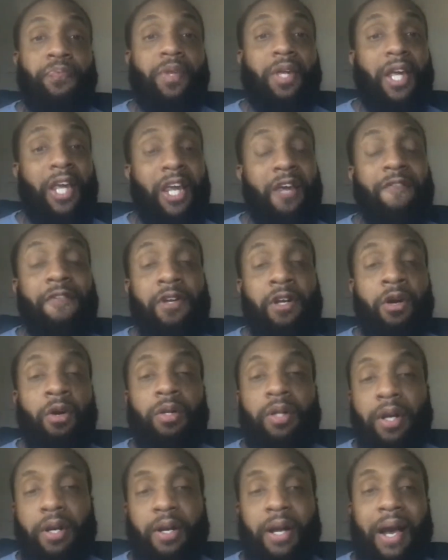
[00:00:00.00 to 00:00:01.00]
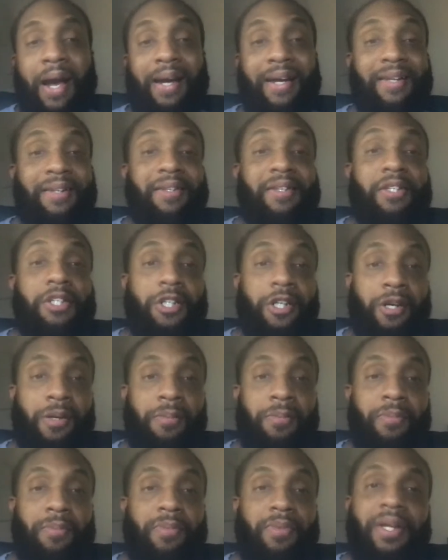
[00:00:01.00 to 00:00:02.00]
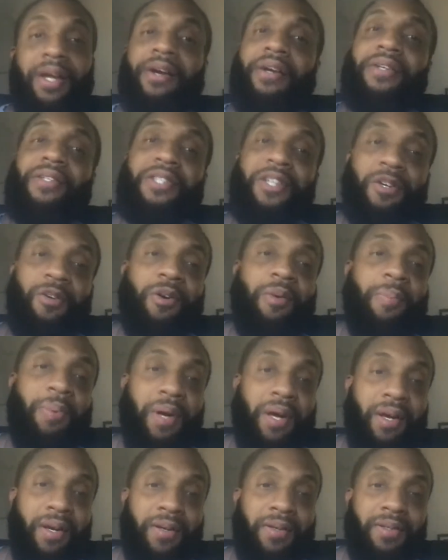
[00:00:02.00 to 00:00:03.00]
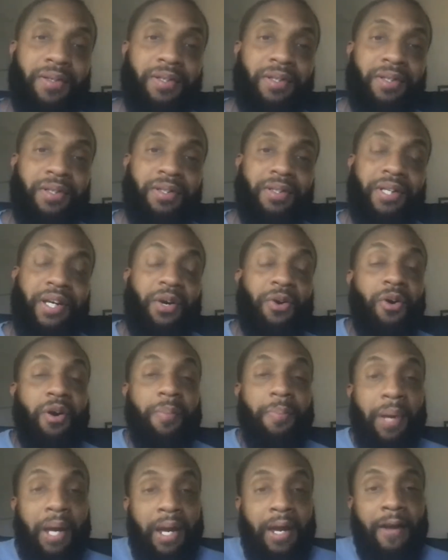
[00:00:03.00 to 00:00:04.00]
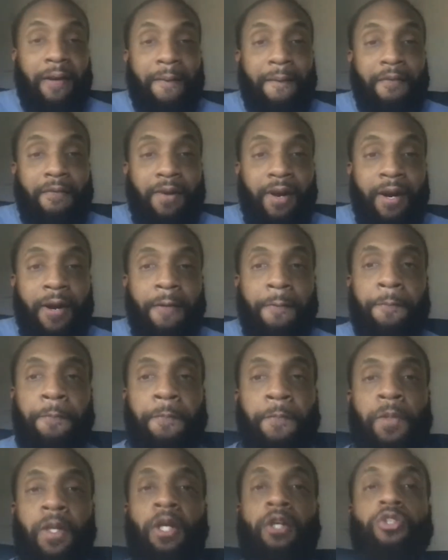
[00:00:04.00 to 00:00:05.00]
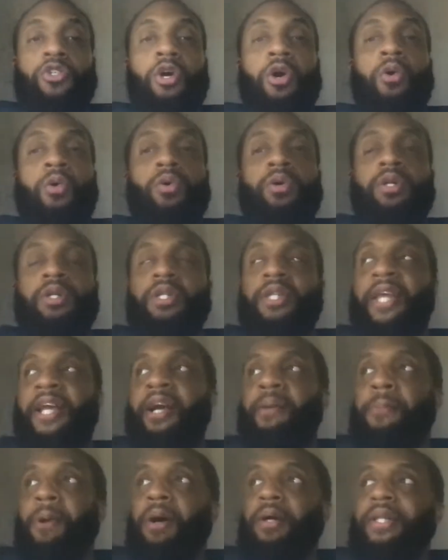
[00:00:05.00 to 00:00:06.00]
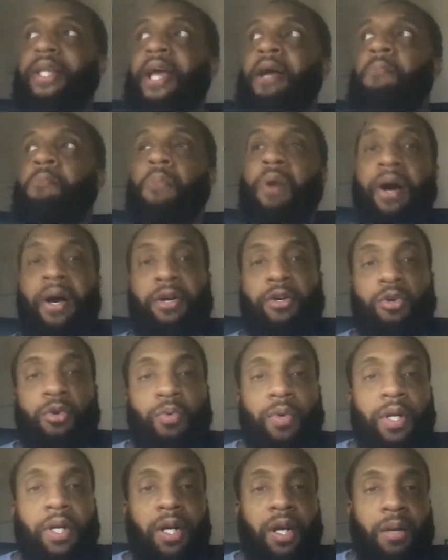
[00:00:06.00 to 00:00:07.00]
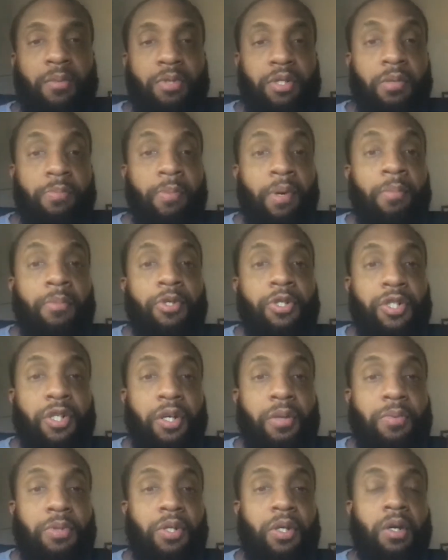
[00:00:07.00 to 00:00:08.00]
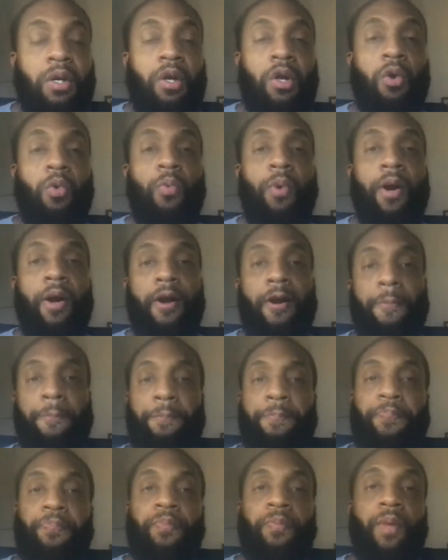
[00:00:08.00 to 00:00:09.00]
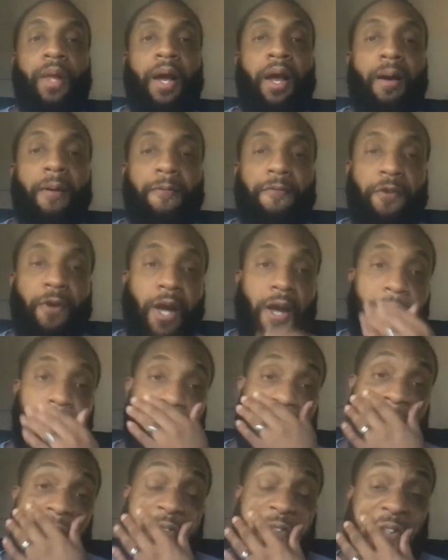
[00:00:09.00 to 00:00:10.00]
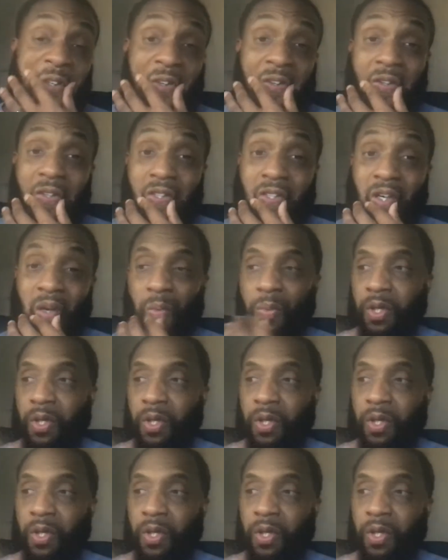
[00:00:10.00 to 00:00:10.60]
Even though they're not in the gym, they're continuing to pay. They're going to pay, right? So think about that model when it comes to memberships, where if you have, and I've seen this.